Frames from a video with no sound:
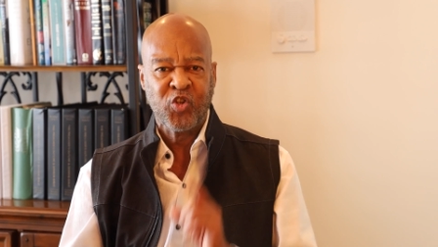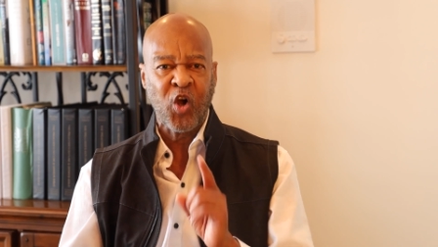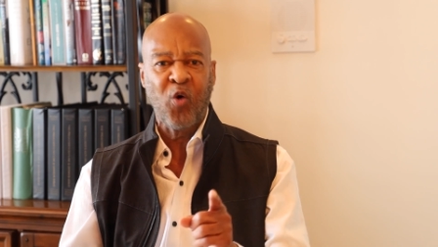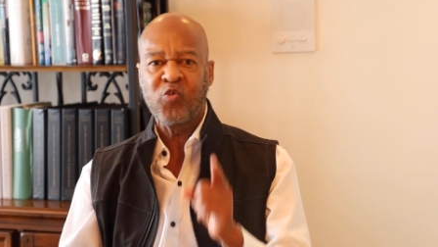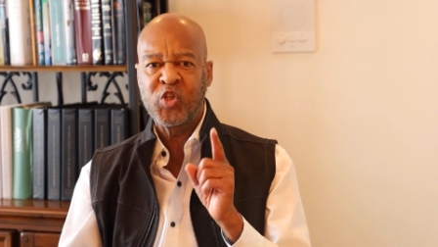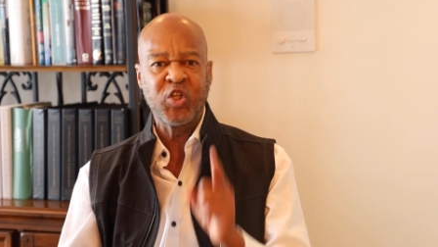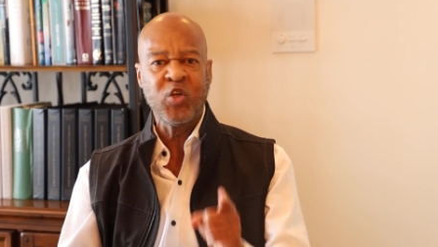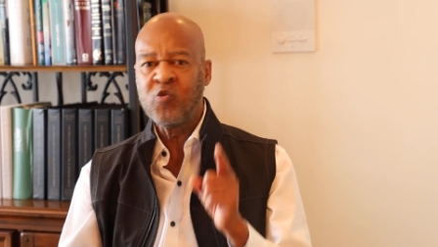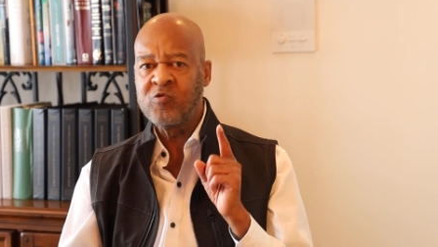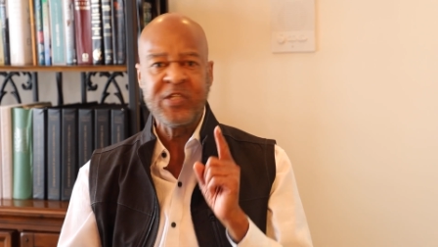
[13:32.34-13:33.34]
Don't
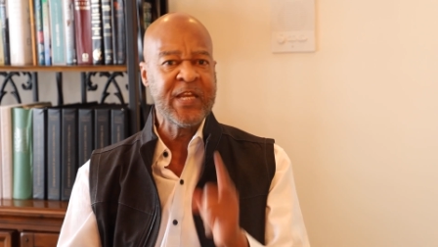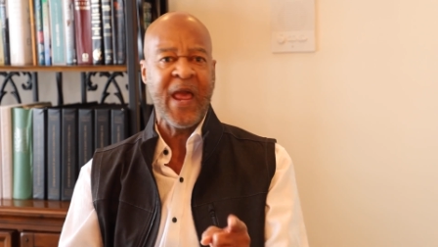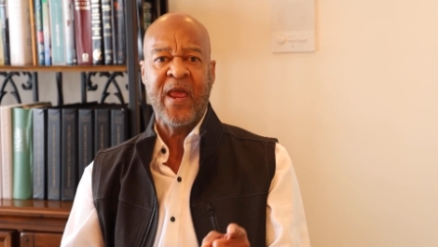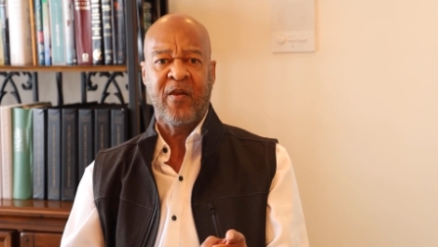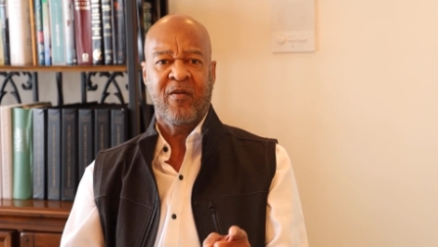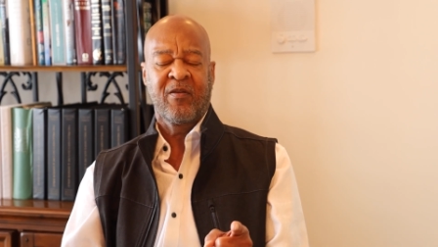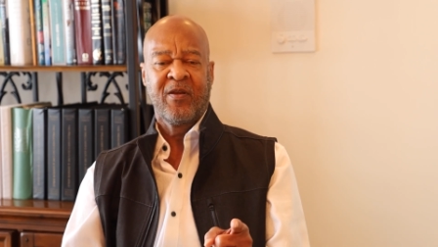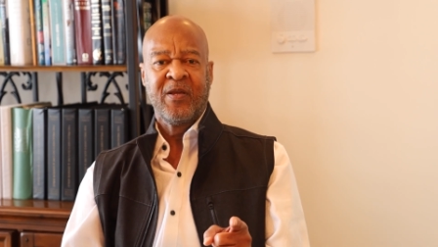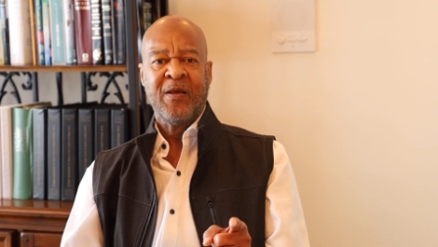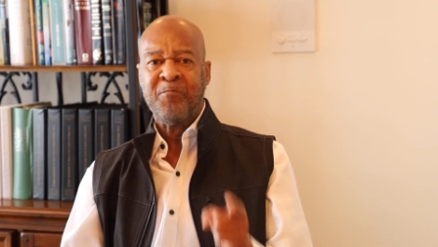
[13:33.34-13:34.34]
you dare
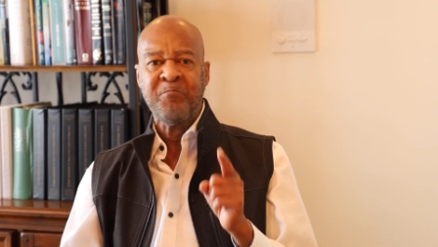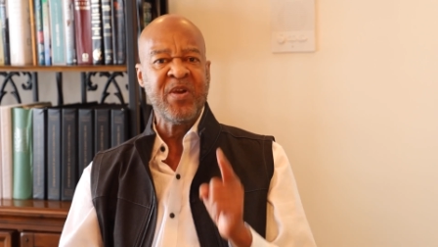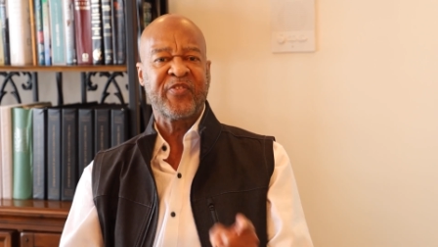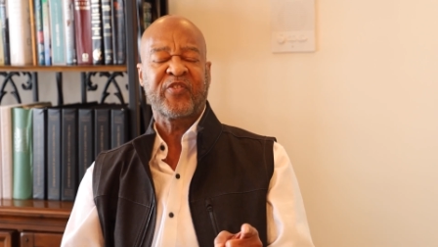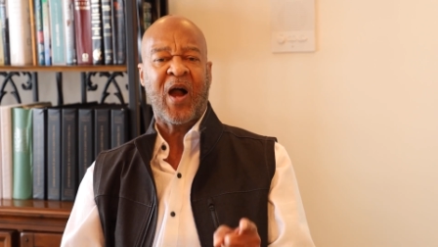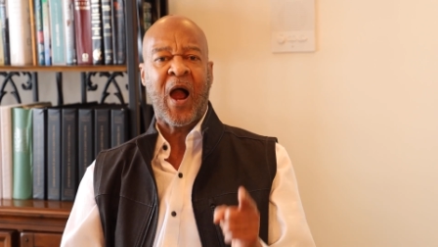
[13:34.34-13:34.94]
miss